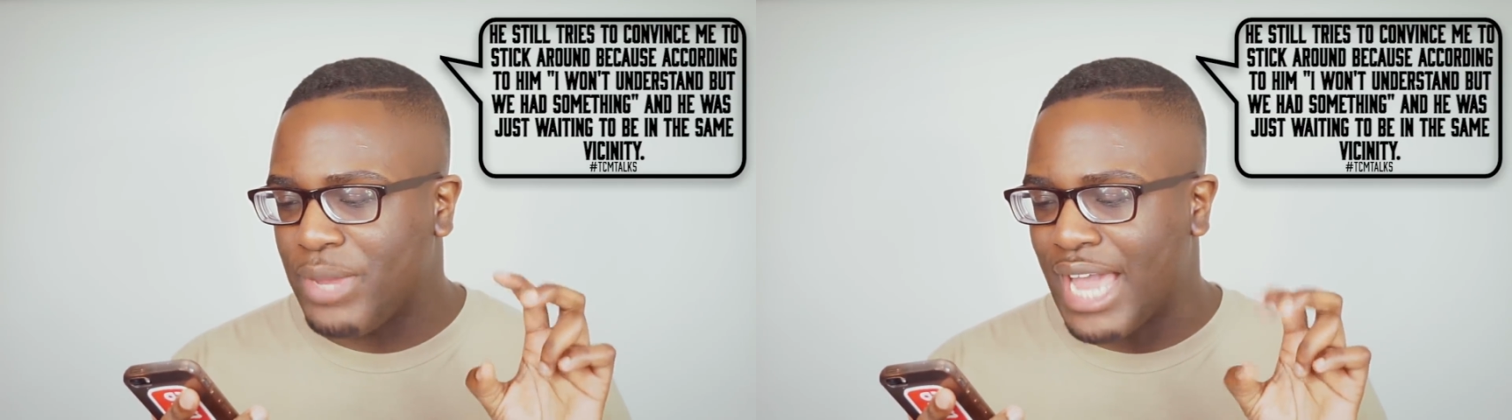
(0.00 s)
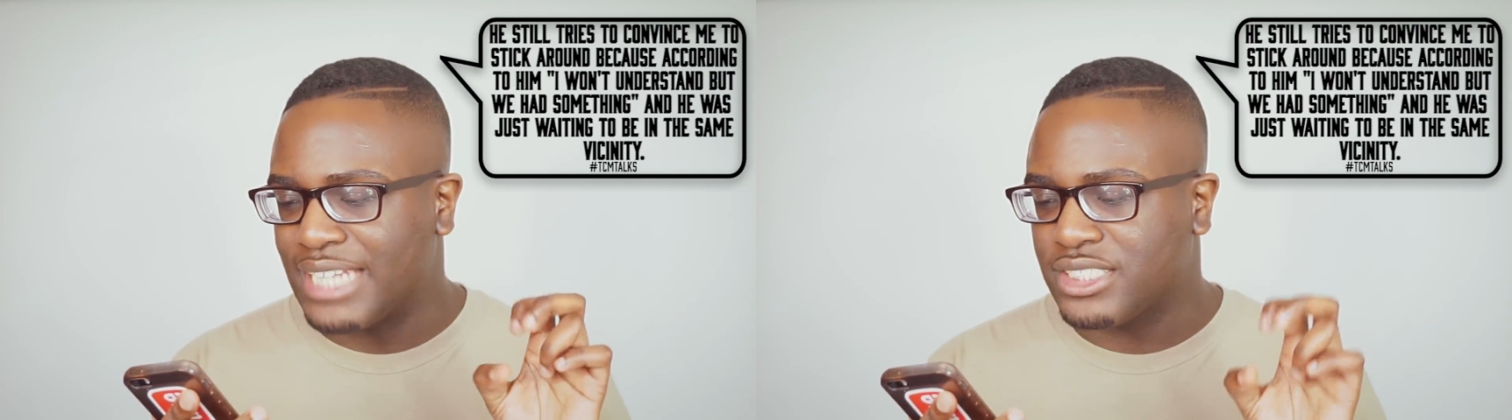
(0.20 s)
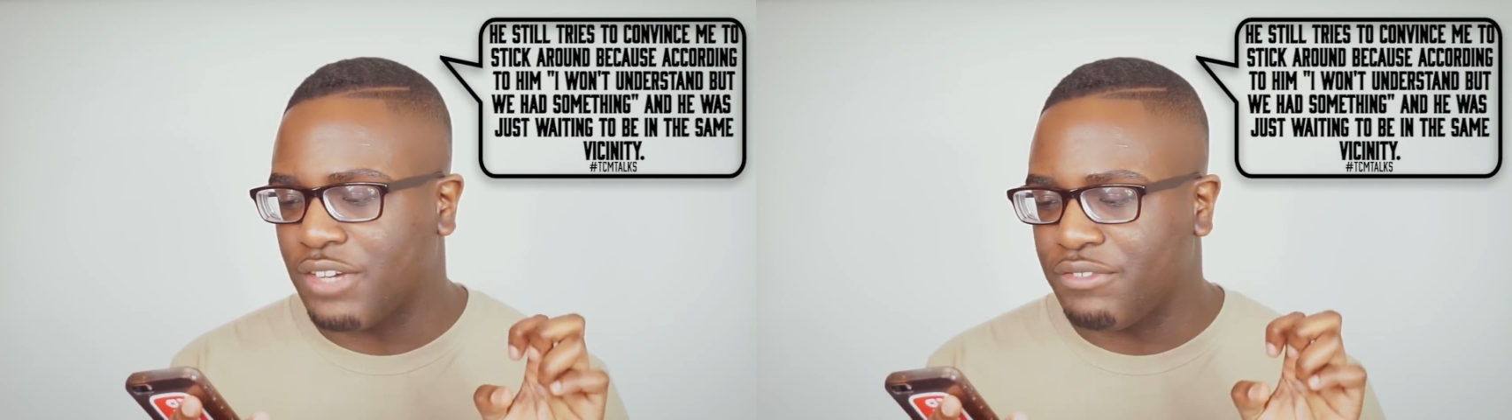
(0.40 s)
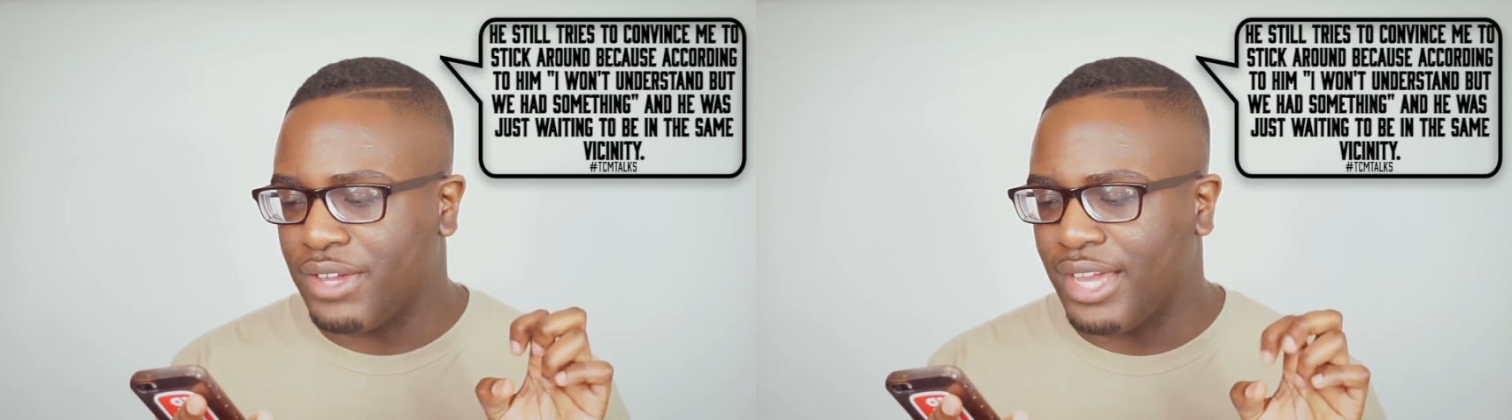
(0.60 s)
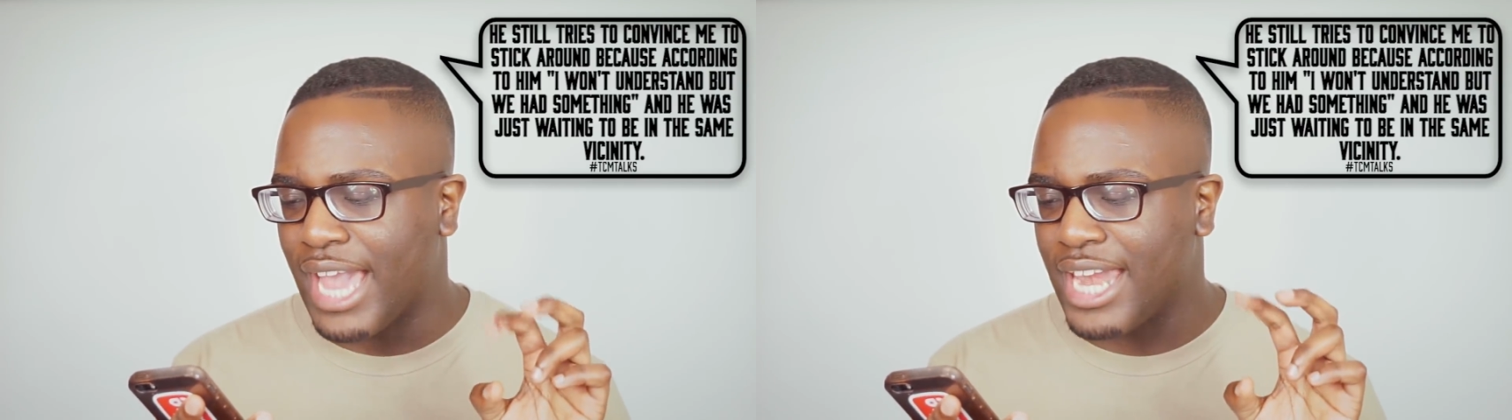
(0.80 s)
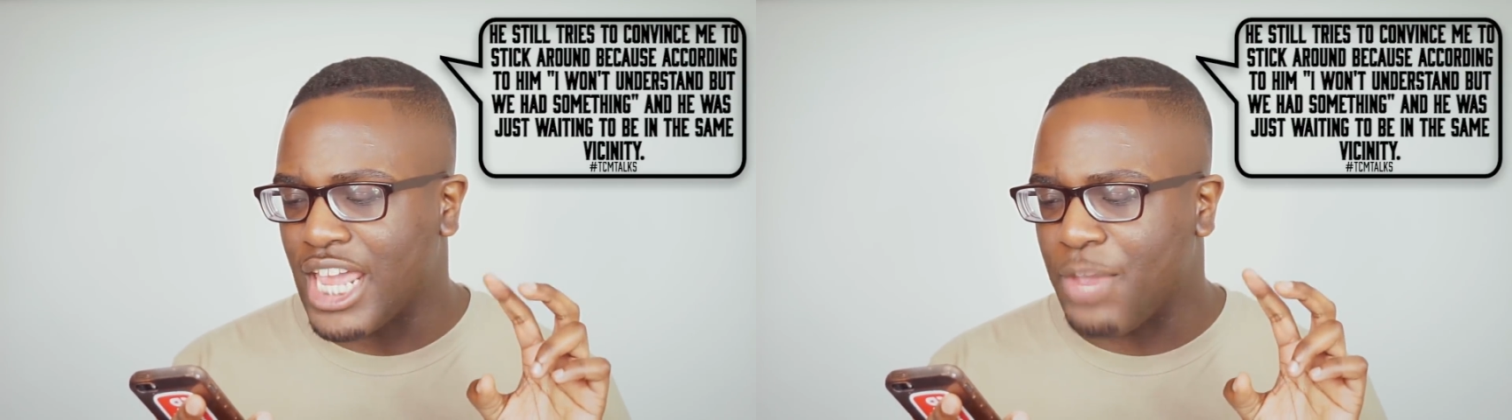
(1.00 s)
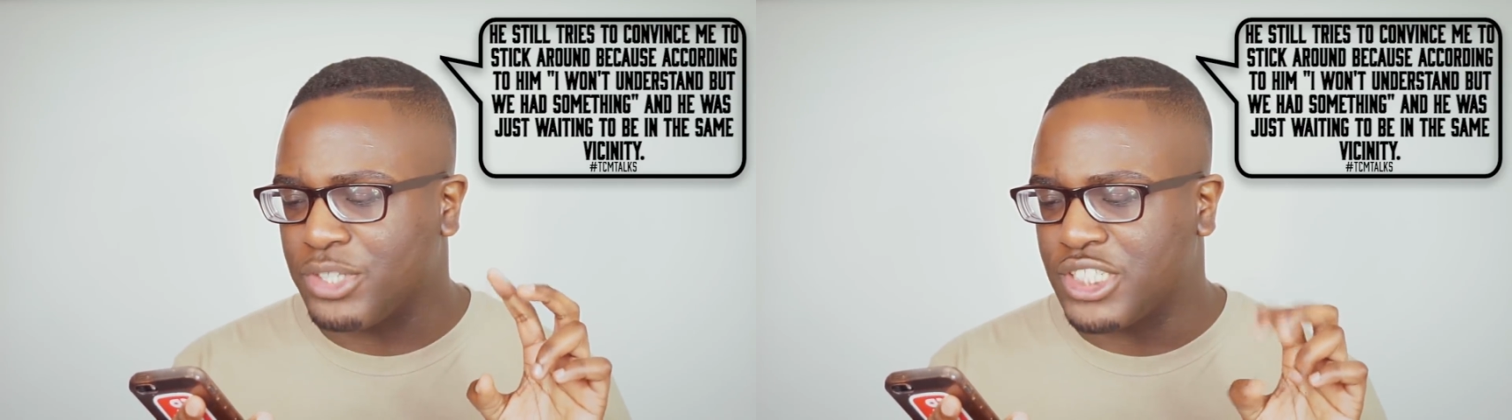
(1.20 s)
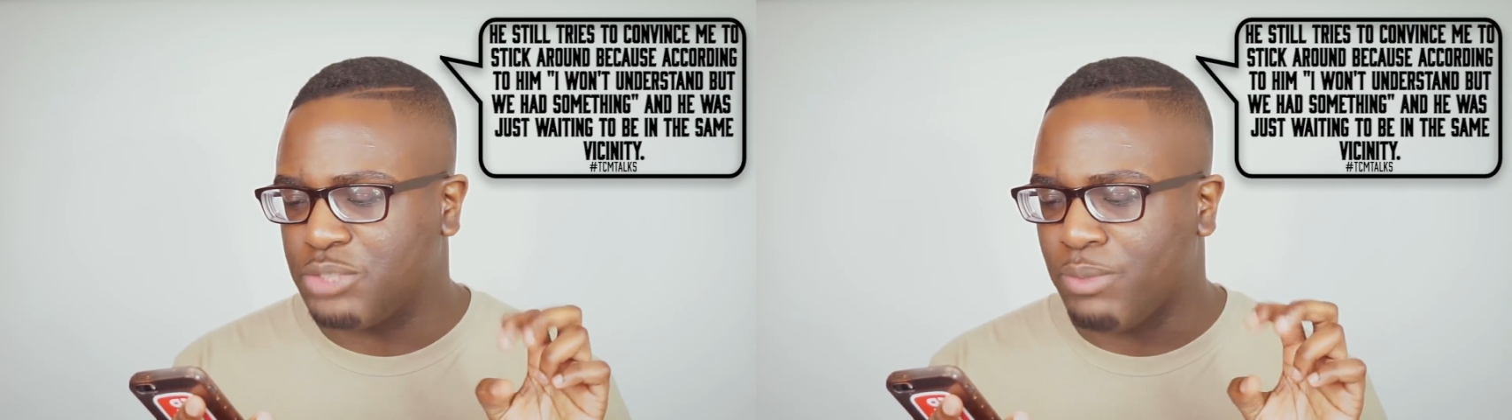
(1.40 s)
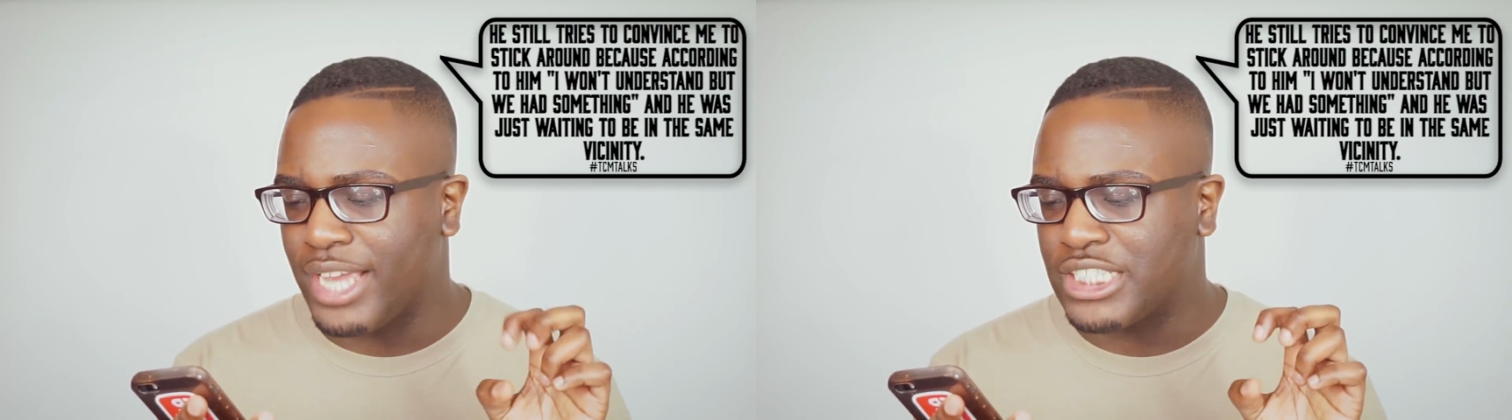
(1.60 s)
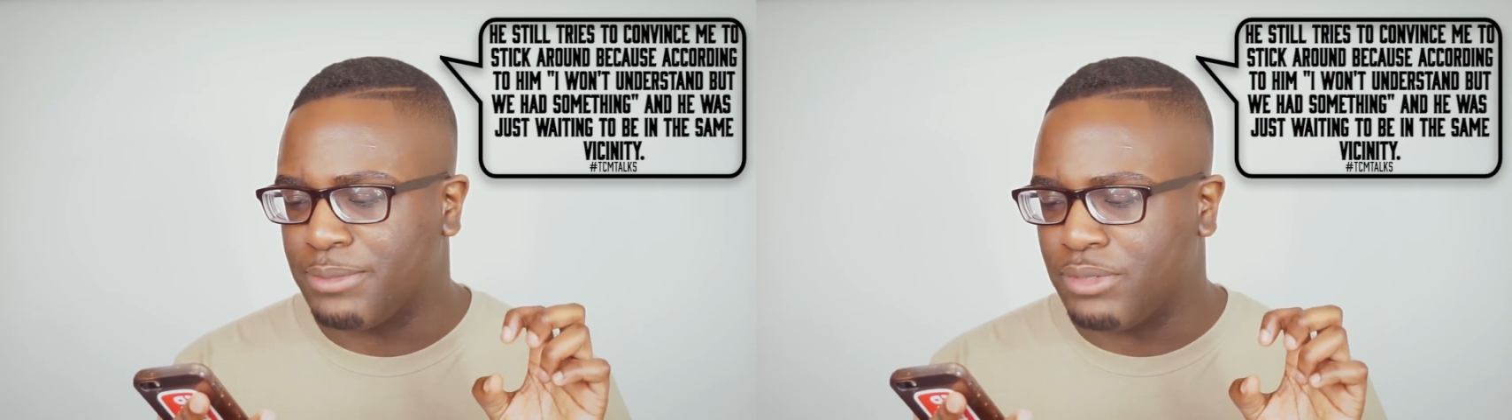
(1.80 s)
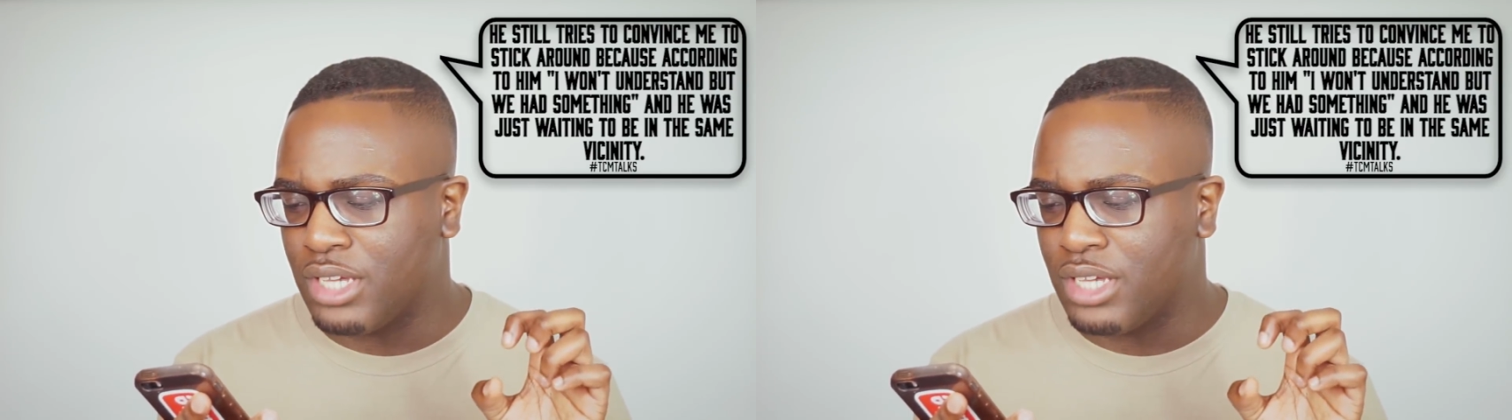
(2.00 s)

had something and he was just waiting to